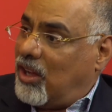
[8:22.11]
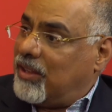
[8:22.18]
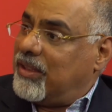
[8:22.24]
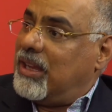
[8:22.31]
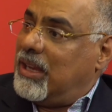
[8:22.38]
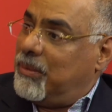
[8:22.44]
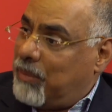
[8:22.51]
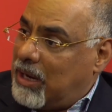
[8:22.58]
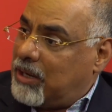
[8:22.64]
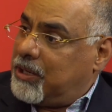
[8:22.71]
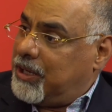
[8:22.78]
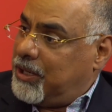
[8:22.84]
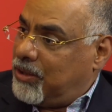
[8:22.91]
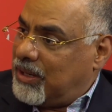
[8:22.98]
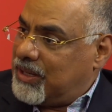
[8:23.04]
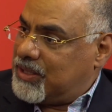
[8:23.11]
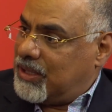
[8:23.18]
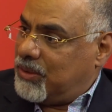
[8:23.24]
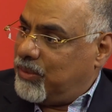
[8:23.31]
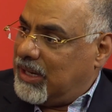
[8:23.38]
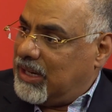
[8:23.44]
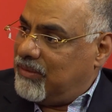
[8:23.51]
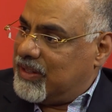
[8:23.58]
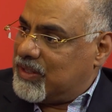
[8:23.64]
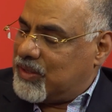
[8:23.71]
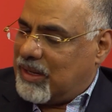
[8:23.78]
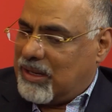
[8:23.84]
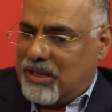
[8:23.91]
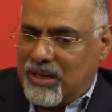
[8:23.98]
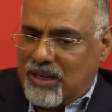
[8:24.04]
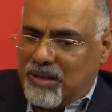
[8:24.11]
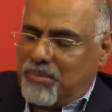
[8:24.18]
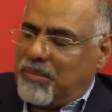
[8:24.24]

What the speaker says: on the marketing dollars that we're investing.